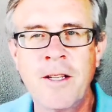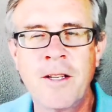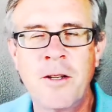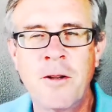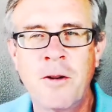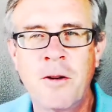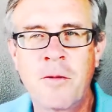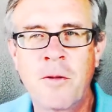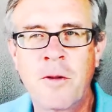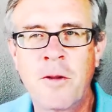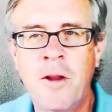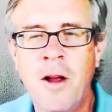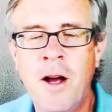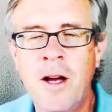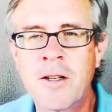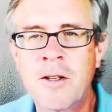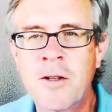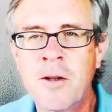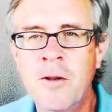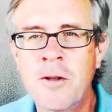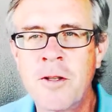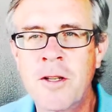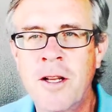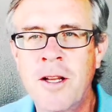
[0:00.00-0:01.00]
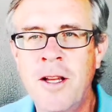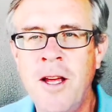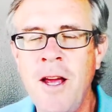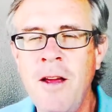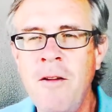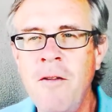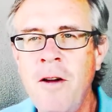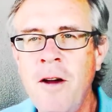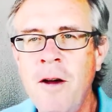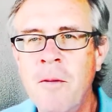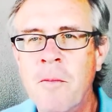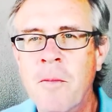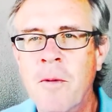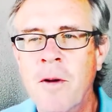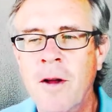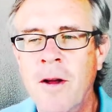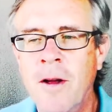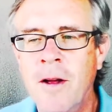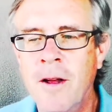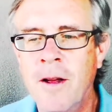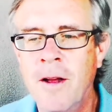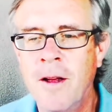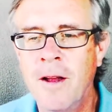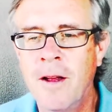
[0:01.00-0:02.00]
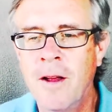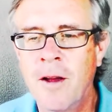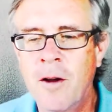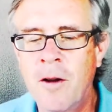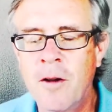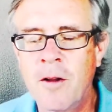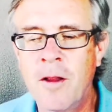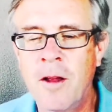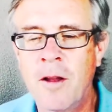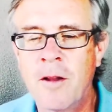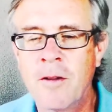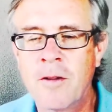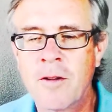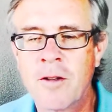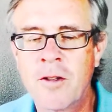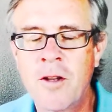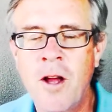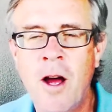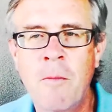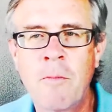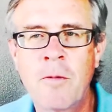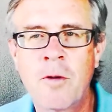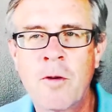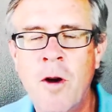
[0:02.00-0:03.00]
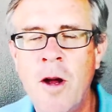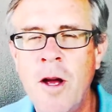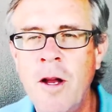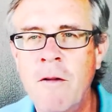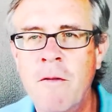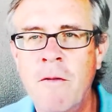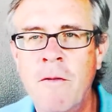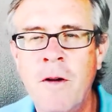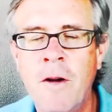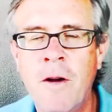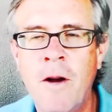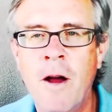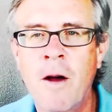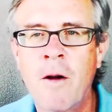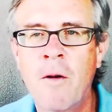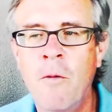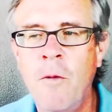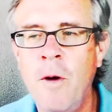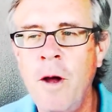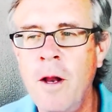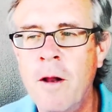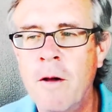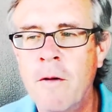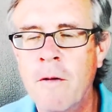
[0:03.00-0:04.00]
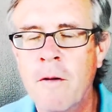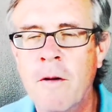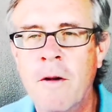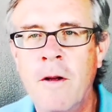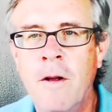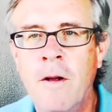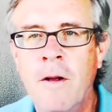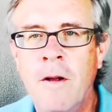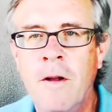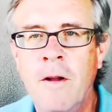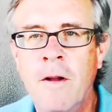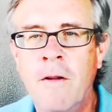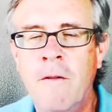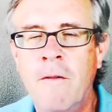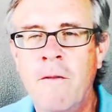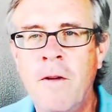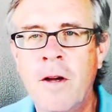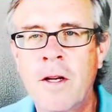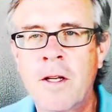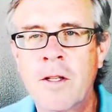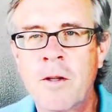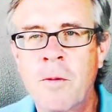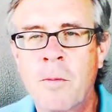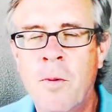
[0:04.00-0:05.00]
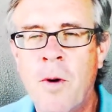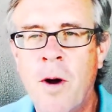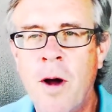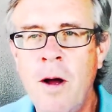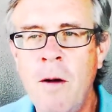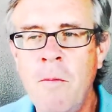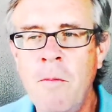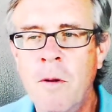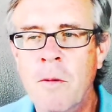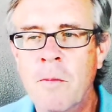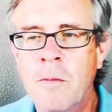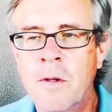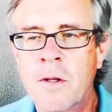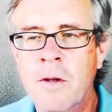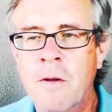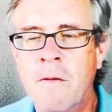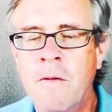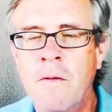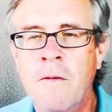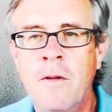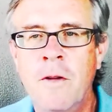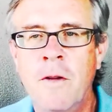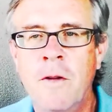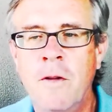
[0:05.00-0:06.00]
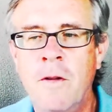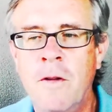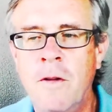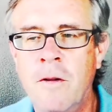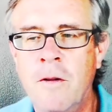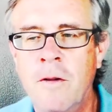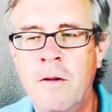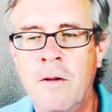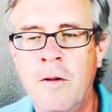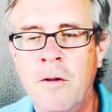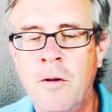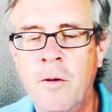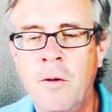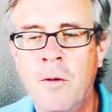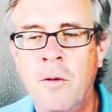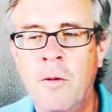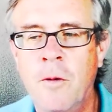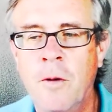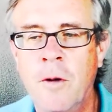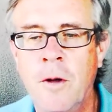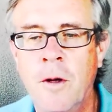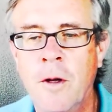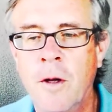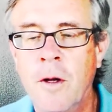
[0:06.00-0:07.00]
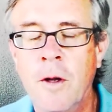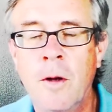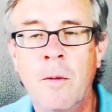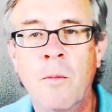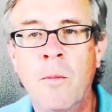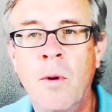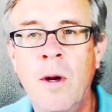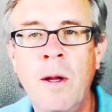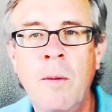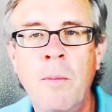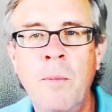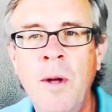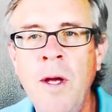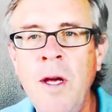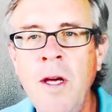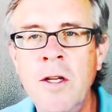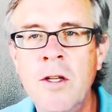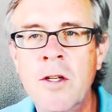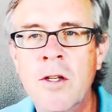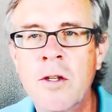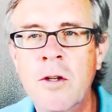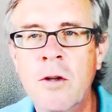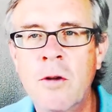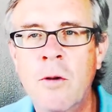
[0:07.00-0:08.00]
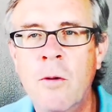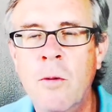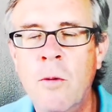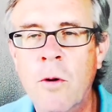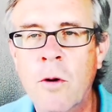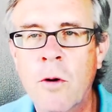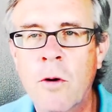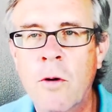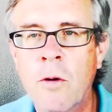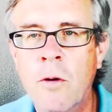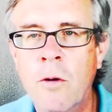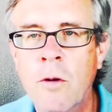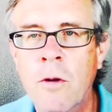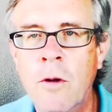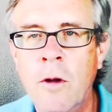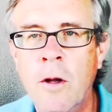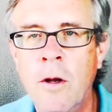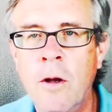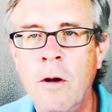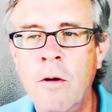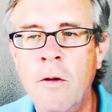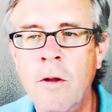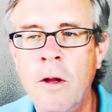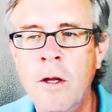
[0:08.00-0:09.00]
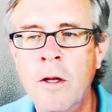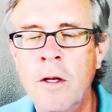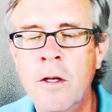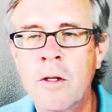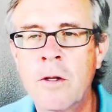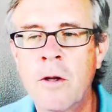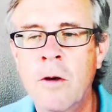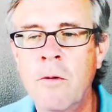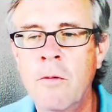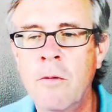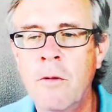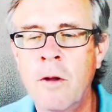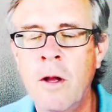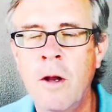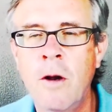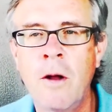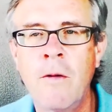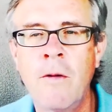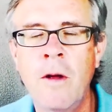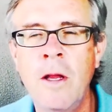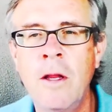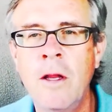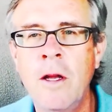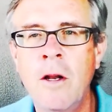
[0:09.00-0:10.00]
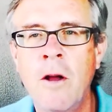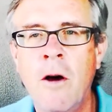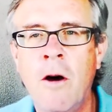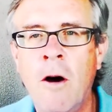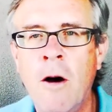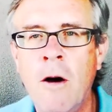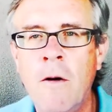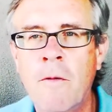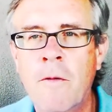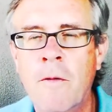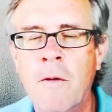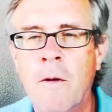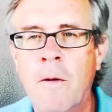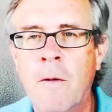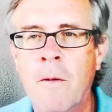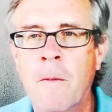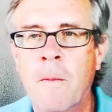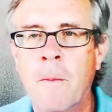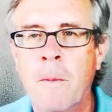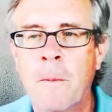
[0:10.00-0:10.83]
that's the door for lost souls that gave up, that stopped trying to figure out a way to, to fix the problems, to, to, to, to bring peace to the world. You know, they just don't, they don't have anything to offer.